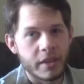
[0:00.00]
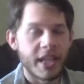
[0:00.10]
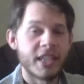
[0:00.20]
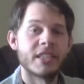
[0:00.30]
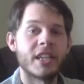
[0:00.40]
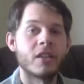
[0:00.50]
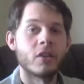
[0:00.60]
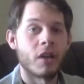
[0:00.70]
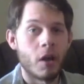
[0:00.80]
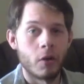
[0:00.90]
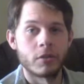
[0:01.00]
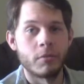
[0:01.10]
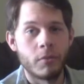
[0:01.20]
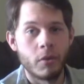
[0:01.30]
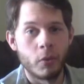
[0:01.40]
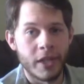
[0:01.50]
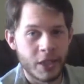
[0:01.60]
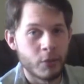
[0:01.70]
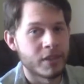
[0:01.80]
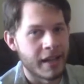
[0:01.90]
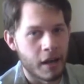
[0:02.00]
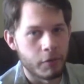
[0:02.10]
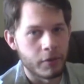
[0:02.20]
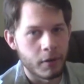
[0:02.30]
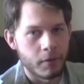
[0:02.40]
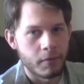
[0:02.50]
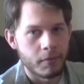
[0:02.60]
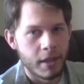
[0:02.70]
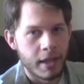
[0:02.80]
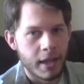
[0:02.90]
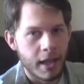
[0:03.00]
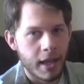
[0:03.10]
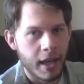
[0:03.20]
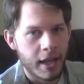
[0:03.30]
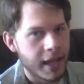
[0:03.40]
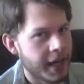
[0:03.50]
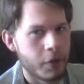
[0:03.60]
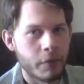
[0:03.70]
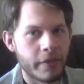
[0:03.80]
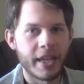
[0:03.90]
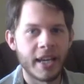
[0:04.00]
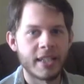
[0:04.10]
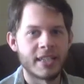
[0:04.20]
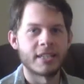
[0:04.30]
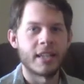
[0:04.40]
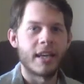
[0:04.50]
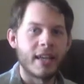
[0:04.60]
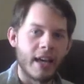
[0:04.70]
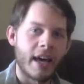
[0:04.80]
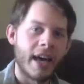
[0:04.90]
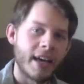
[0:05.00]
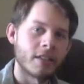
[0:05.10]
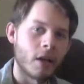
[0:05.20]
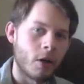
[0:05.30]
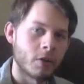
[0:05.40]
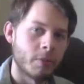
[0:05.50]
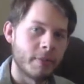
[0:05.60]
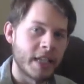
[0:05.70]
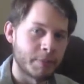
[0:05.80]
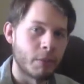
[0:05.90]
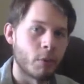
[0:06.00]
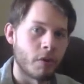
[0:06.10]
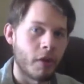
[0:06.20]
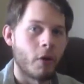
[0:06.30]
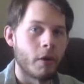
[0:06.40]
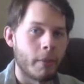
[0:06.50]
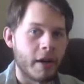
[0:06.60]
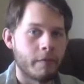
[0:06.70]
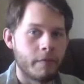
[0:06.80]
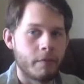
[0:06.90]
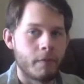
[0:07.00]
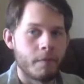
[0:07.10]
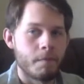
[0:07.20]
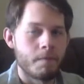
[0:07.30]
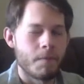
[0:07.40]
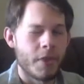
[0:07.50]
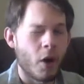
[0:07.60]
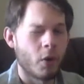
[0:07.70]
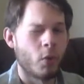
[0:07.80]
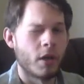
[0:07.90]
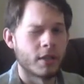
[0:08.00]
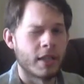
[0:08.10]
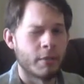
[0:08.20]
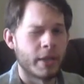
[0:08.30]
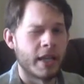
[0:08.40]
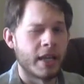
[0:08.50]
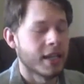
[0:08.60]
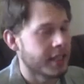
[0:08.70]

Destiny looked awesome when it was in alpha, and I don't think it's as awesome as people thought it was in the beginning.